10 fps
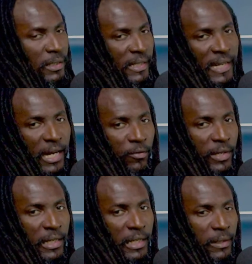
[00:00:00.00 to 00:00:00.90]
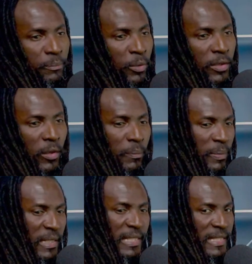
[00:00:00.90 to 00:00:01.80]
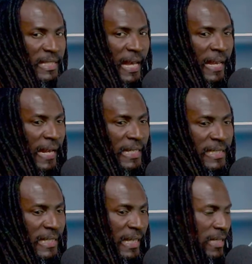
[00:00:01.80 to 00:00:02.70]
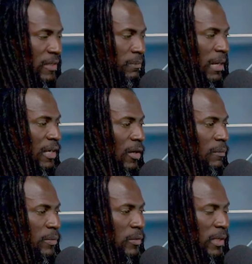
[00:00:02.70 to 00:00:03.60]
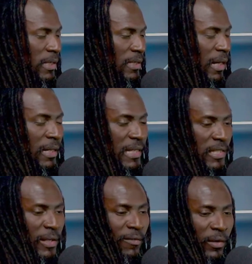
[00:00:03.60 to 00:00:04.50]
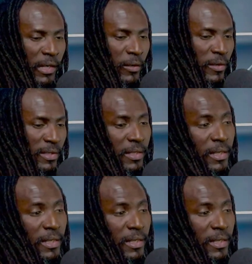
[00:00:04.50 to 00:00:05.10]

can't really put no PCI anything into Mac computers unless you have one of those